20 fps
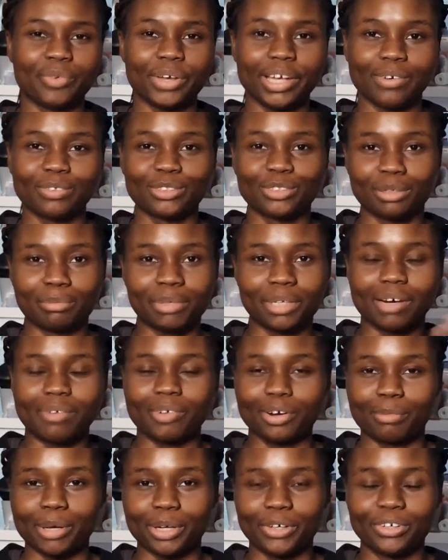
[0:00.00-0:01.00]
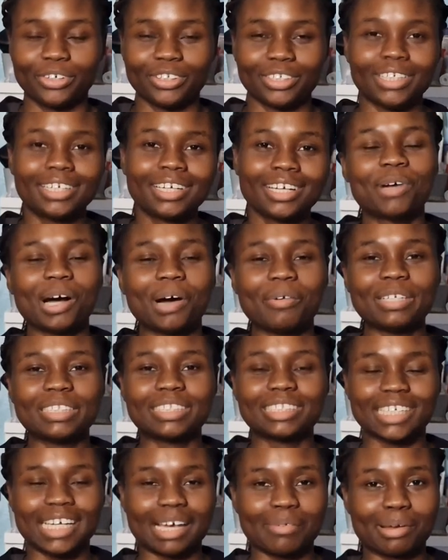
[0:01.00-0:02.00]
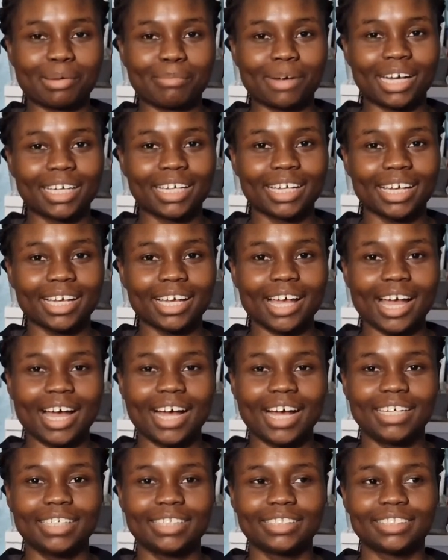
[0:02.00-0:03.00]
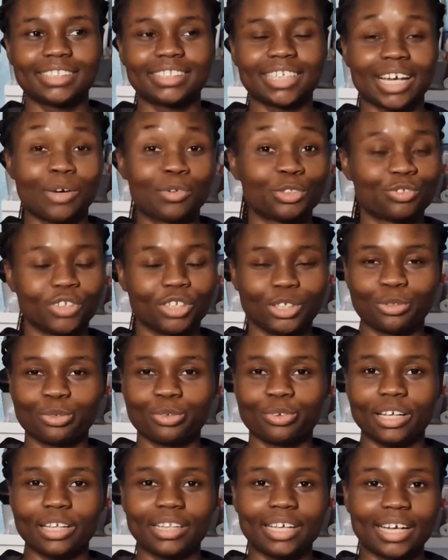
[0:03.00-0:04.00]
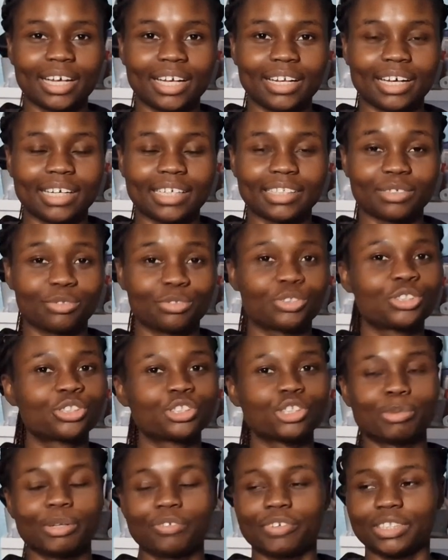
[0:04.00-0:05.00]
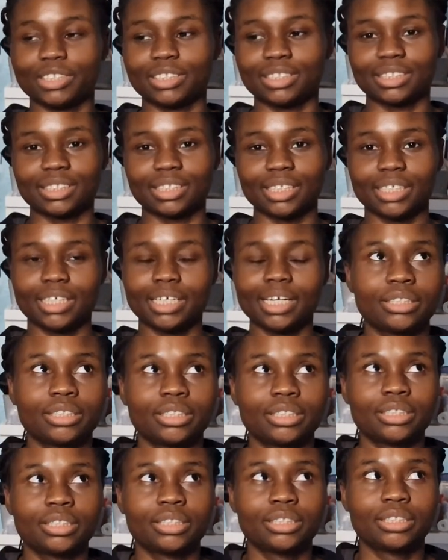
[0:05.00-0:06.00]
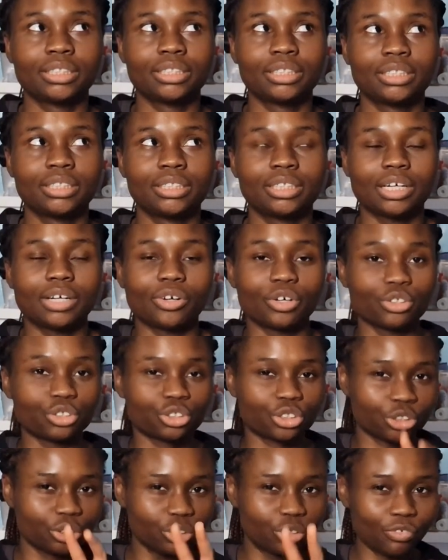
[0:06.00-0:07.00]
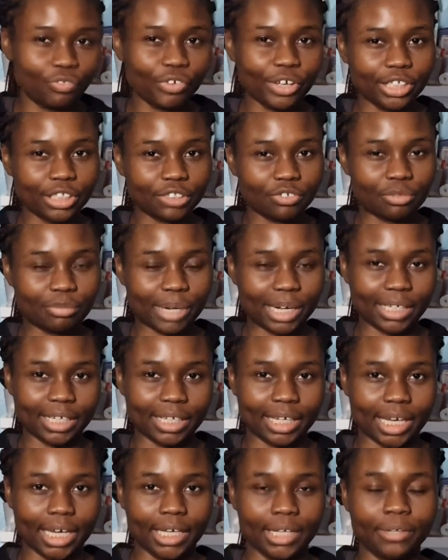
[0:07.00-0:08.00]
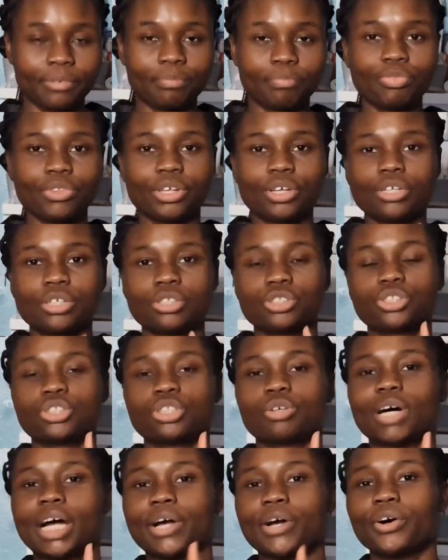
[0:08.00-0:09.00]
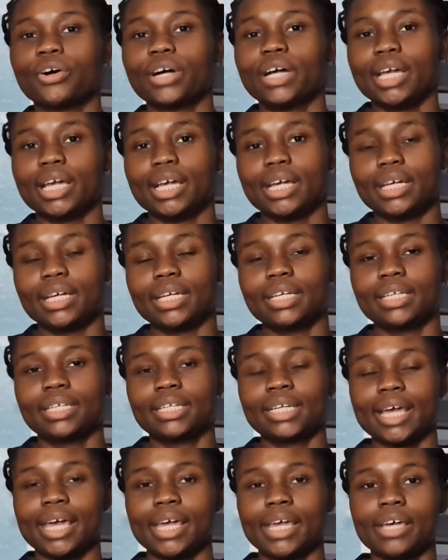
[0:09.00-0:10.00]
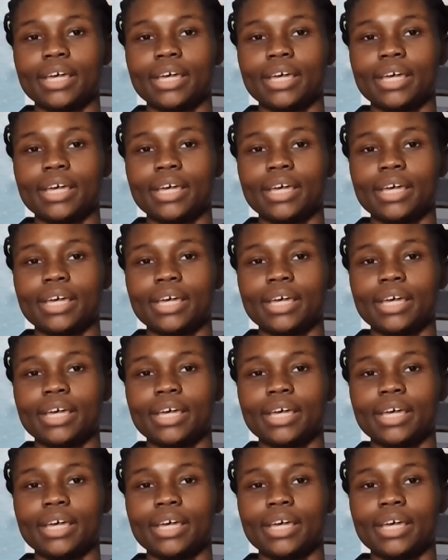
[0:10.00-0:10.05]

was only me, I went on my own. I went to a gaming market and it was really cool in there. Like there was so many things to see. I got two things from Arcane. So I got a Kate